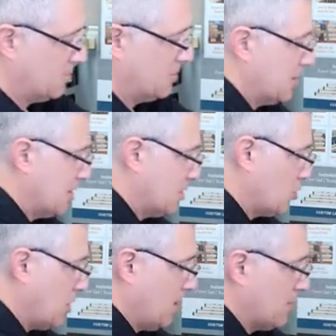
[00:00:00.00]
I'm going
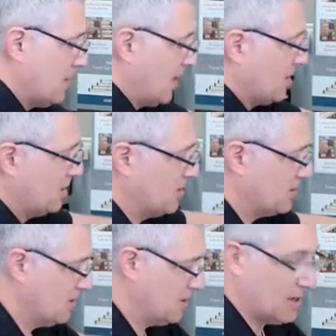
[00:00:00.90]
to actually
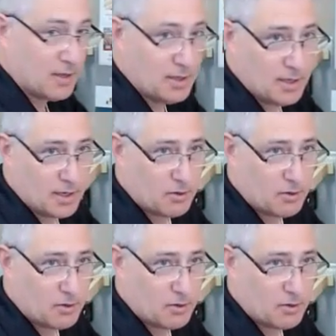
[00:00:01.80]
just, I